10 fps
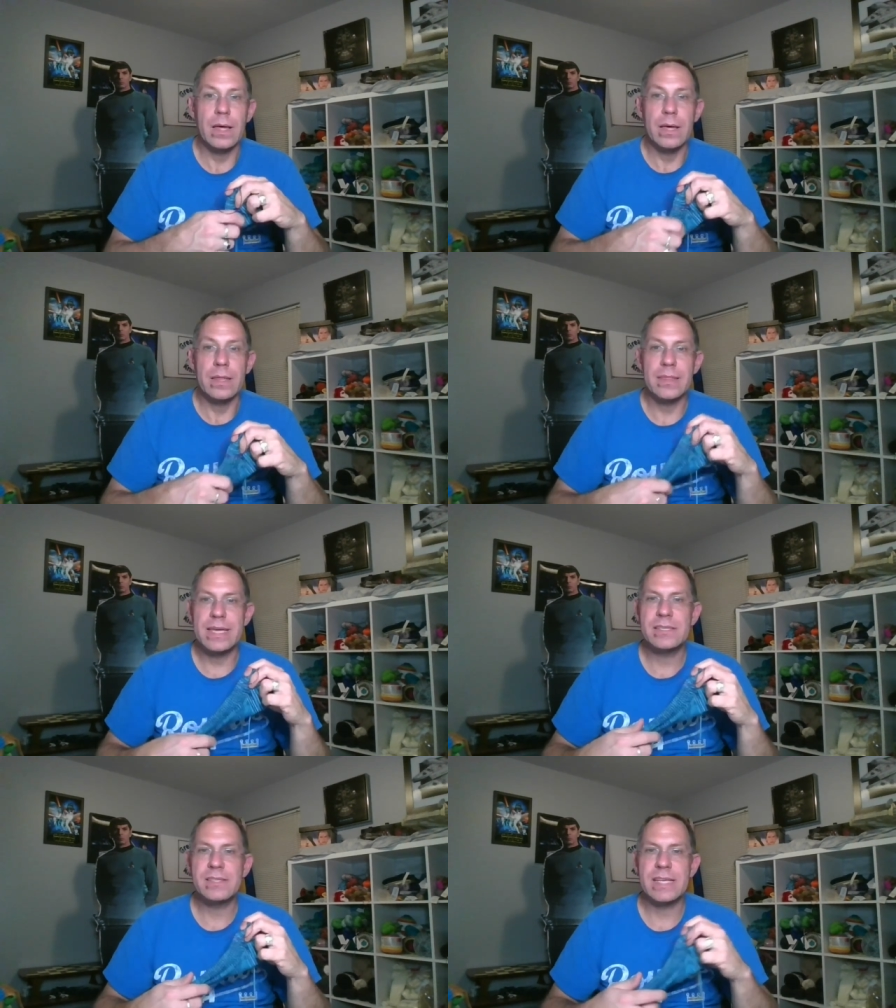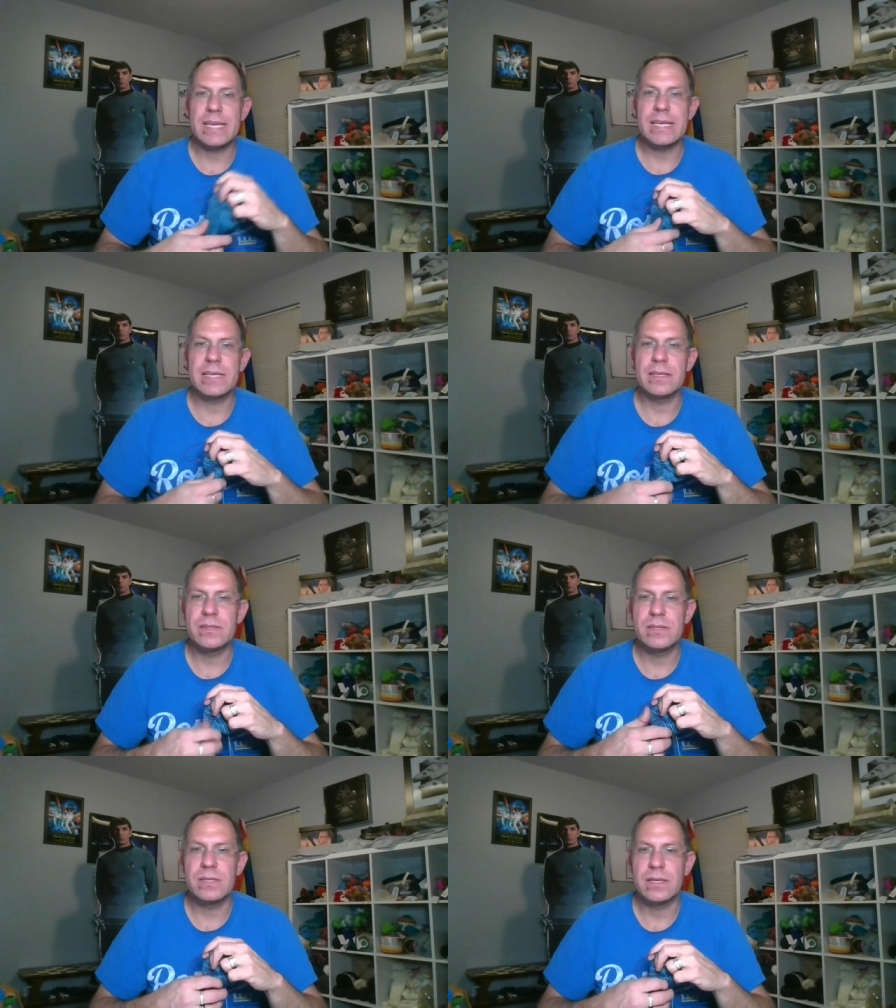This
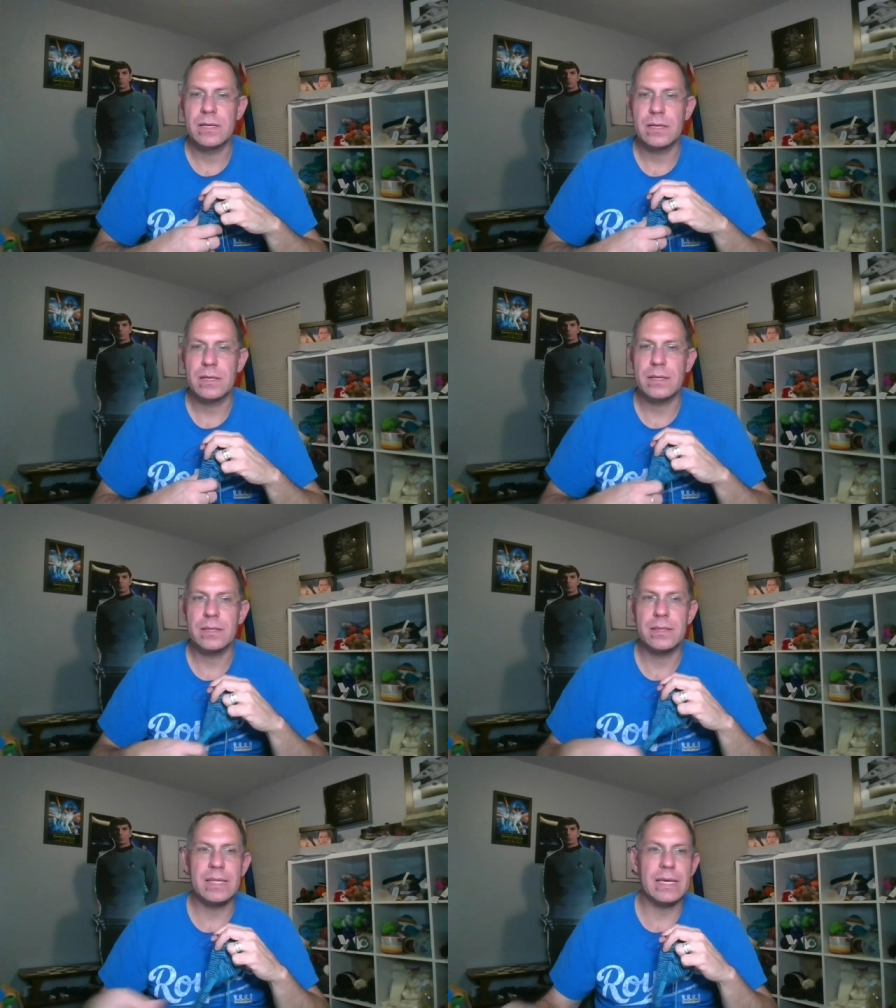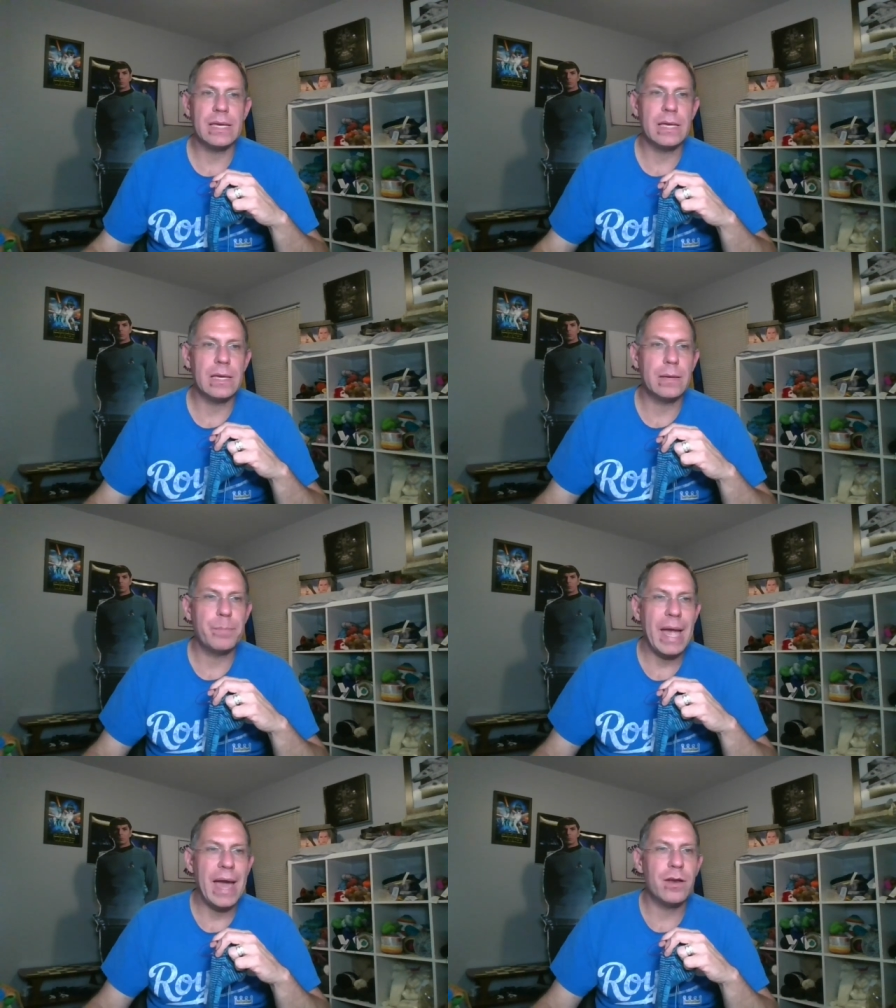is the
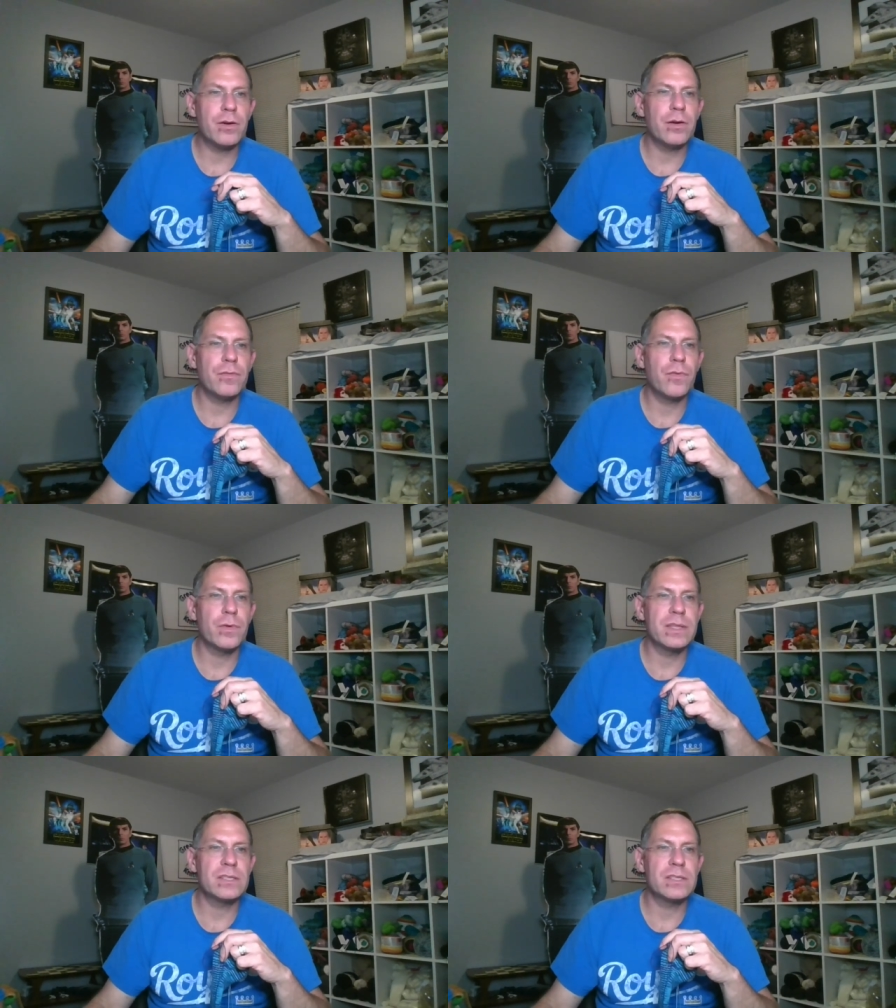pattern for this